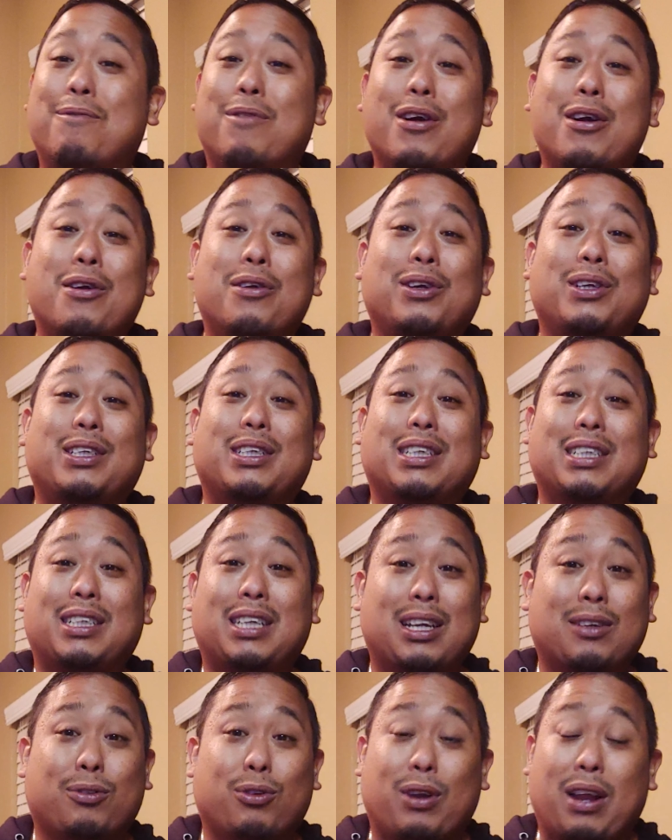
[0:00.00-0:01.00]
very
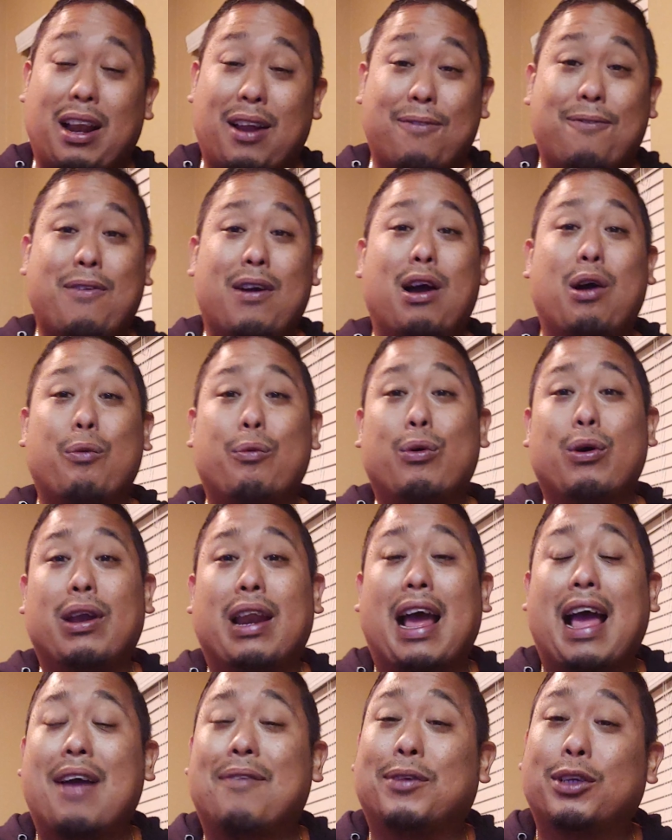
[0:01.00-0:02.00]
successful that I found one.
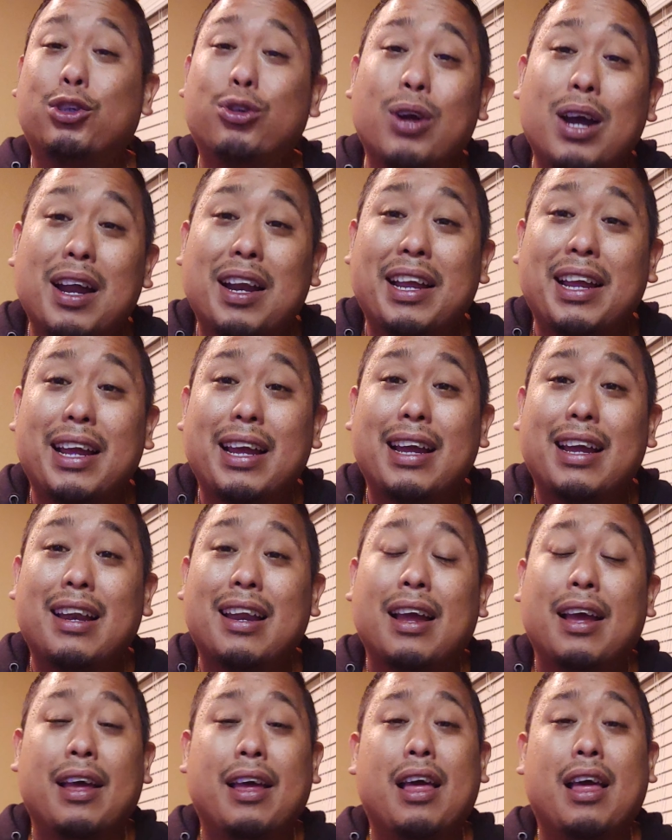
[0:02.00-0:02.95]
I haven't tried it yet.